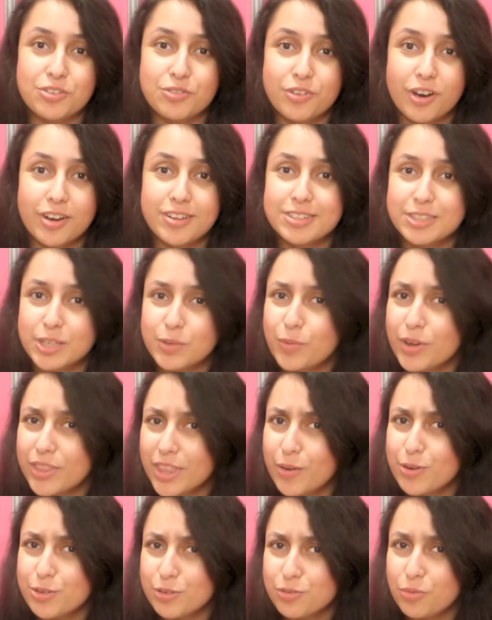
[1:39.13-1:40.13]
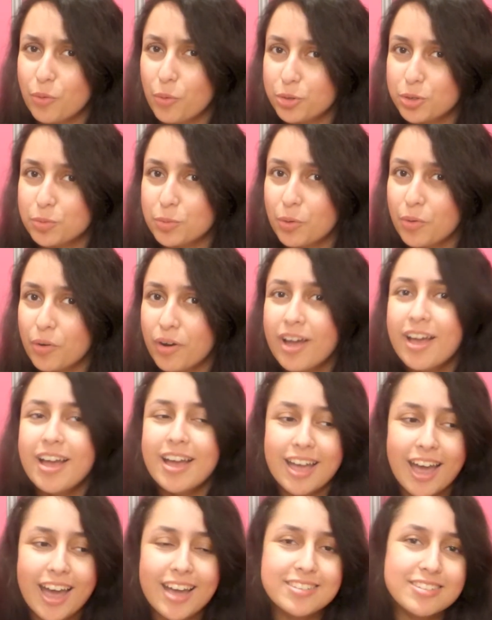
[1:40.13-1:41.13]
to find somewhere that was affordable
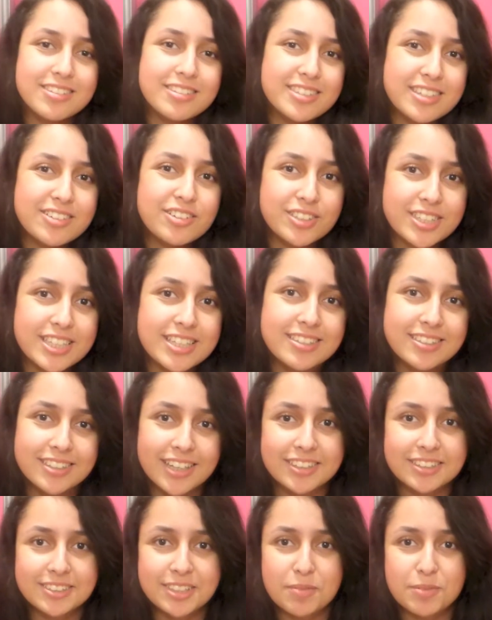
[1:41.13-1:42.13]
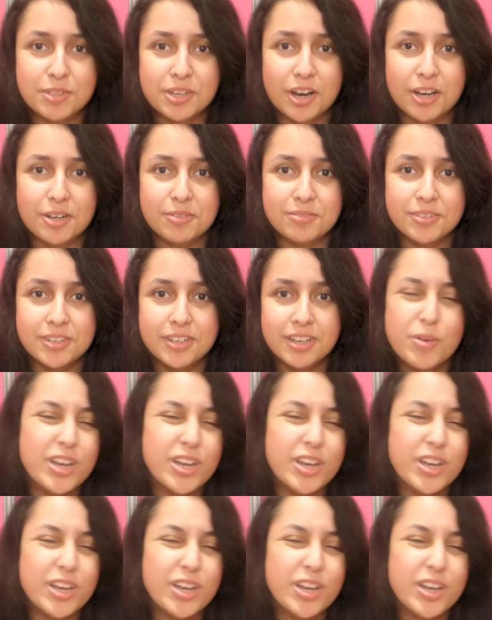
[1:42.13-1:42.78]
and still decent at the same time.